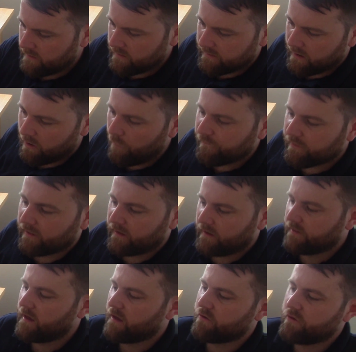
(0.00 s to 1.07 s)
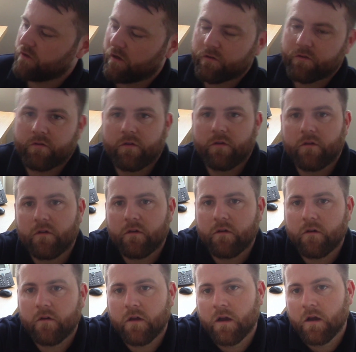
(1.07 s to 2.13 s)
Now obviously that's just
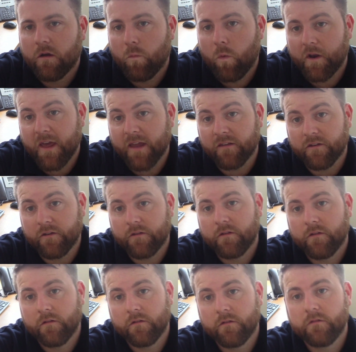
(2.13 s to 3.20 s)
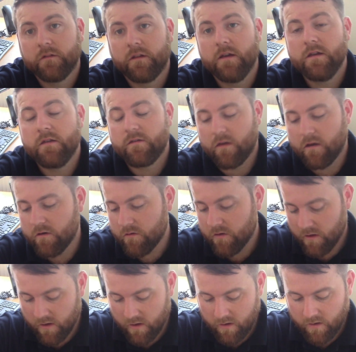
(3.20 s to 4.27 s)
one end, yeah. So
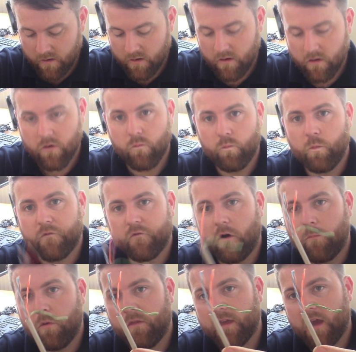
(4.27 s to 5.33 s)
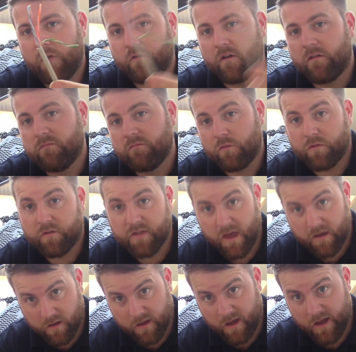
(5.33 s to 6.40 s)
we've got to put the other, or the
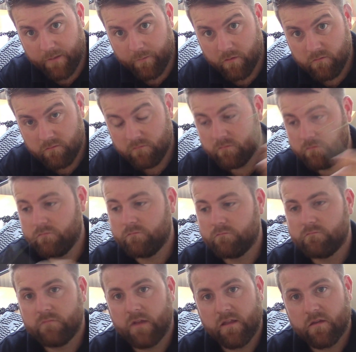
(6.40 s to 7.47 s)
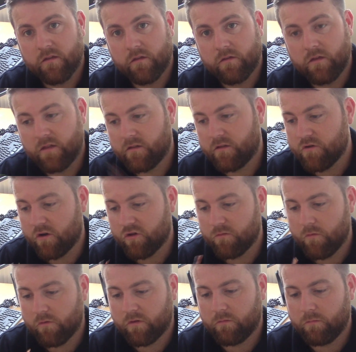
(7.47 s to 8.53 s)
second cable, into the junction
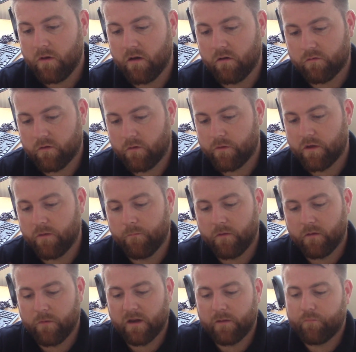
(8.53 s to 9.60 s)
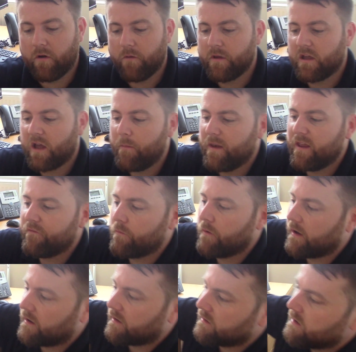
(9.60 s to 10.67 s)
box as well. So we can come in either
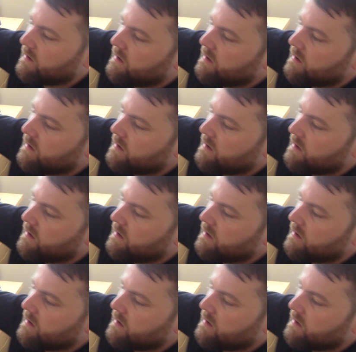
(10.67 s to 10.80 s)
way.